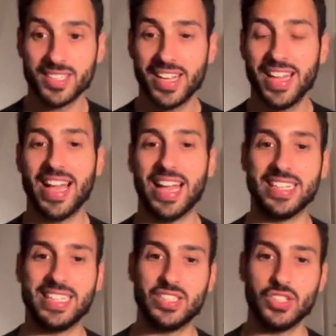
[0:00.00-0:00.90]
and
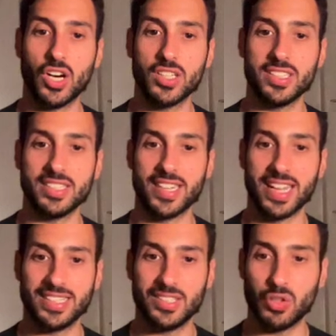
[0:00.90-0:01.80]
this yacht is a
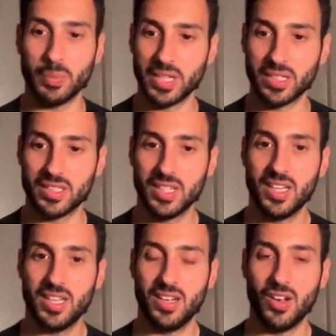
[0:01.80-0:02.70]
93-meter
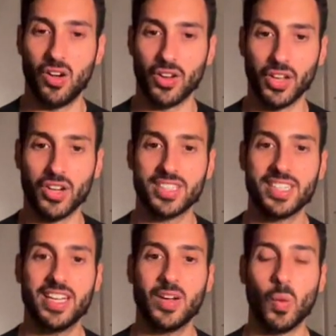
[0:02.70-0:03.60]
long yacht
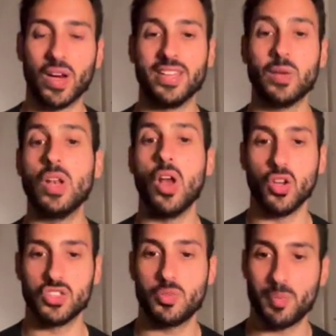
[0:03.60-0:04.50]
where they will
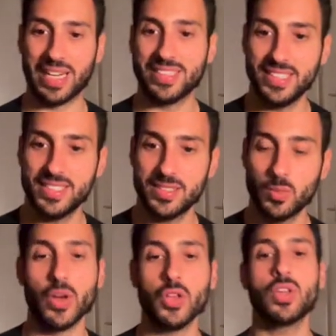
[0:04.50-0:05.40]
host parties where
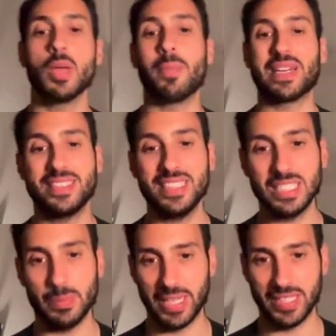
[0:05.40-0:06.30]
you can
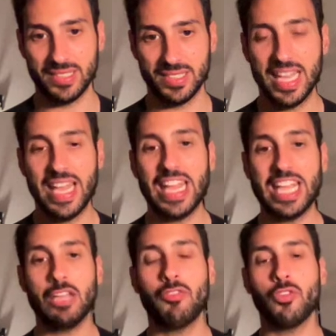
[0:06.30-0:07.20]
participate
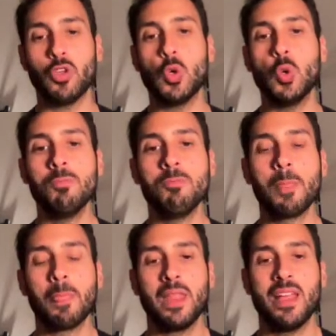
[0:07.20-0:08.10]
if you
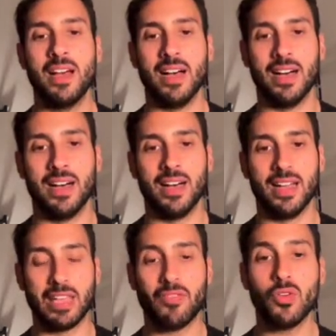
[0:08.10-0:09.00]

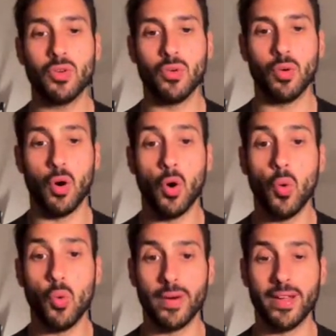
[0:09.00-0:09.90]

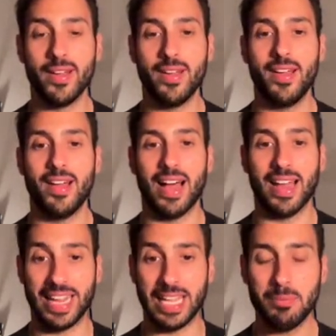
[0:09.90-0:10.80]
own an
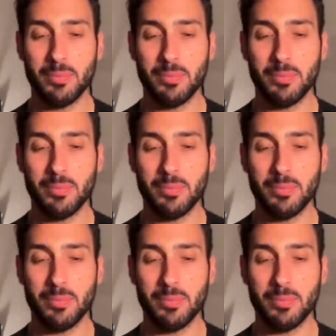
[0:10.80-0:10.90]
ape,